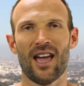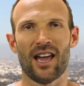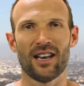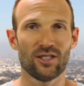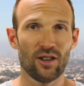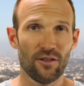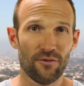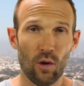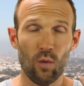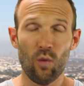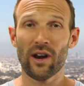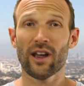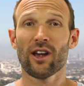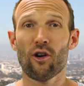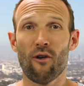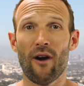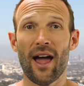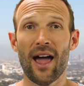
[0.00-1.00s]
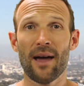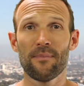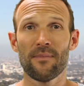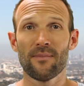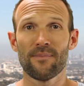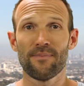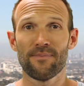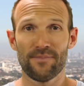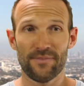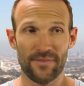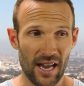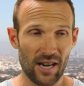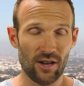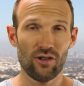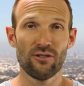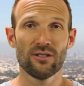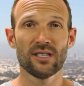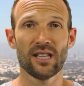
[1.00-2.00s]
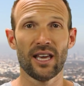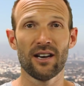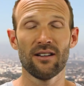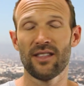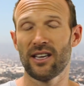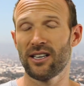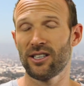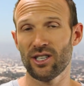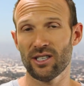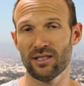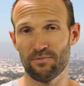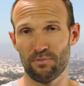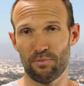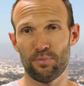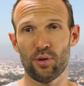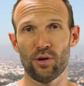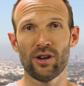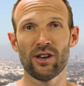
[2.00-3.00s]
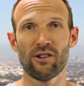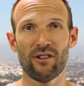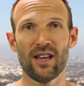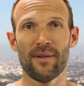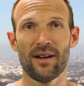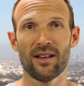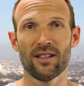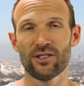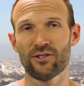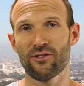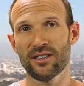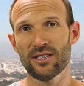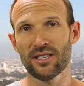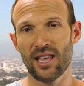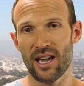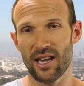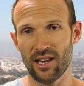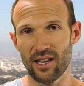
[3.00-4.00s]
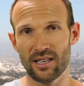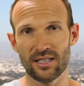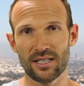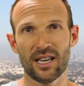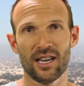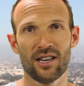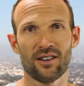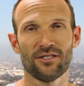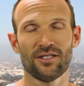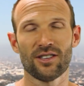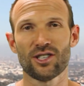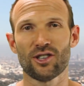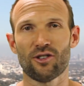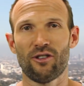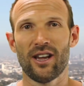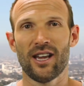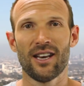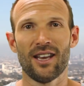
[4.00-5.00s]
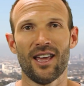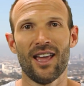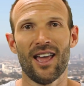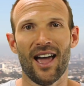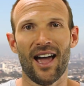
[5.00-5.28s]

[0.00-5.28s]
And so if you want to grab that newsletter, then just put in your email address there, you can see it on the screen,